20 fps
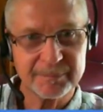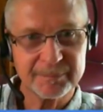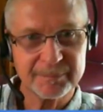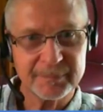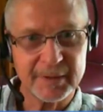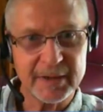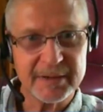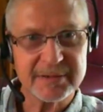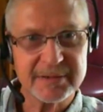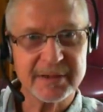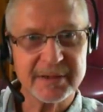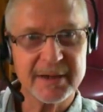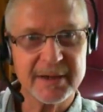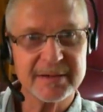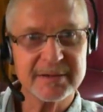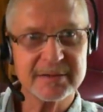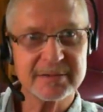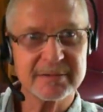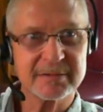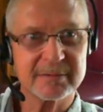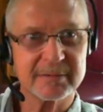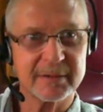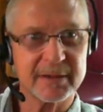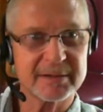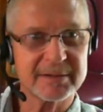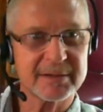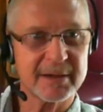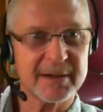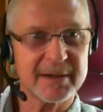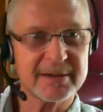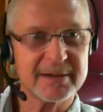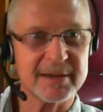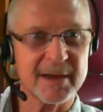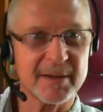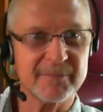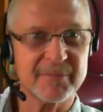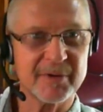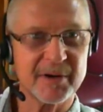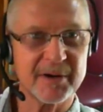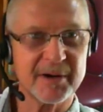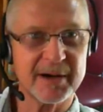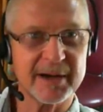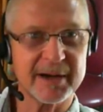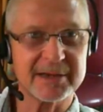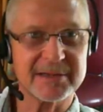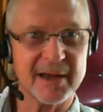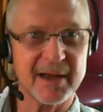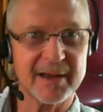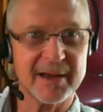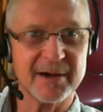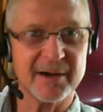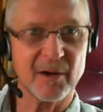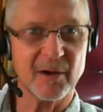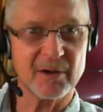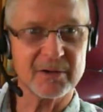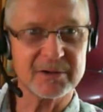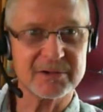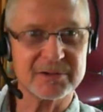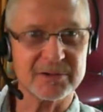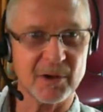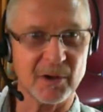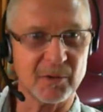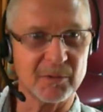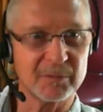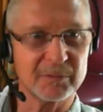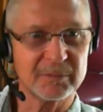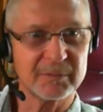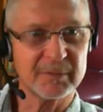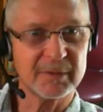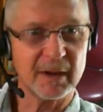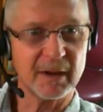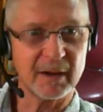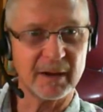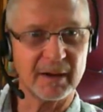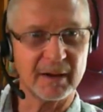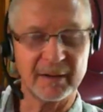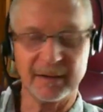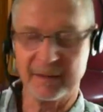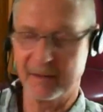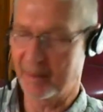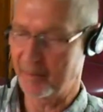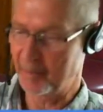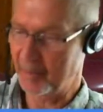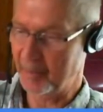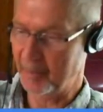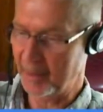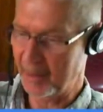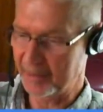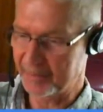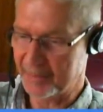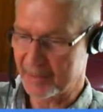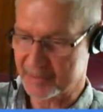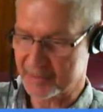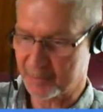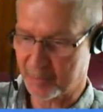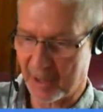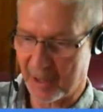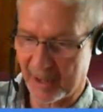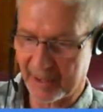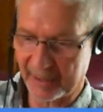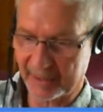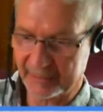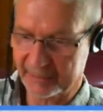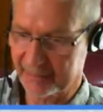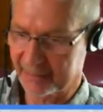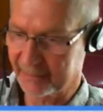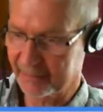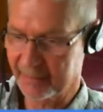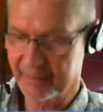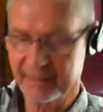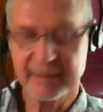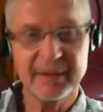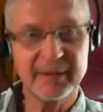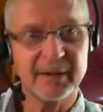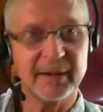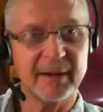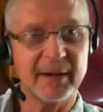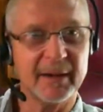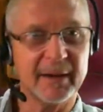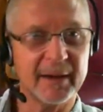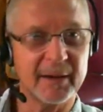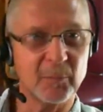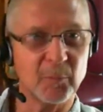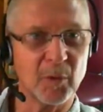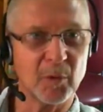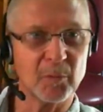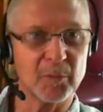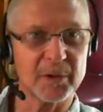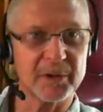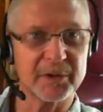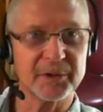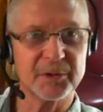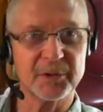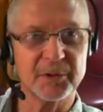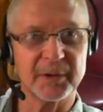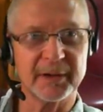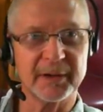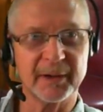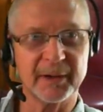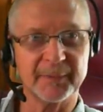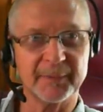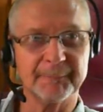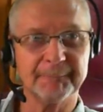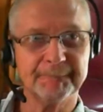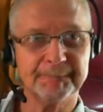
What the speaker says: Yes, it is. Yes, it is. I'm very excited also about this product and what we're doing here.